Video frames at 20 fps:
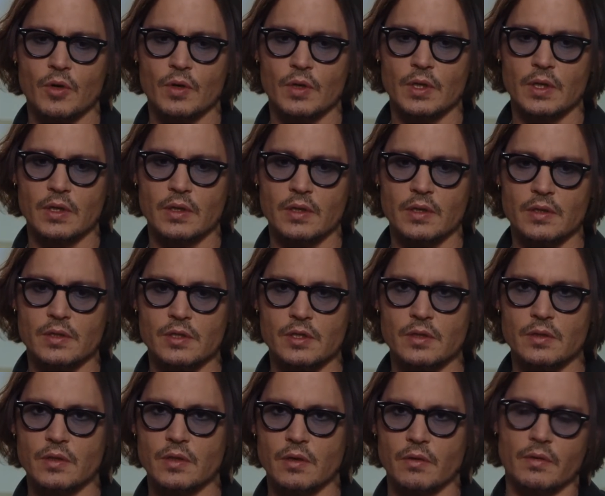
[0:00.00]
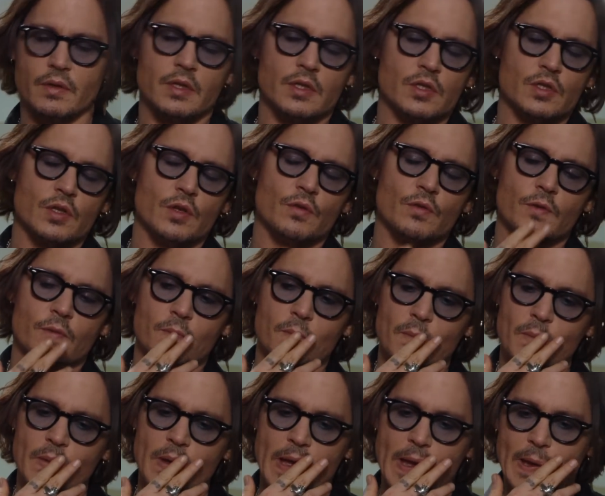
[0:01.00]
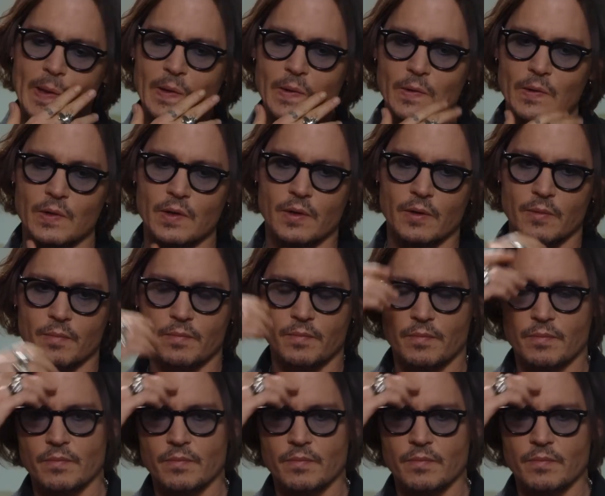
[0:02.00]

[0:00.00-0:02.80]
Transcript: early in his, you know, in his youth, and uh,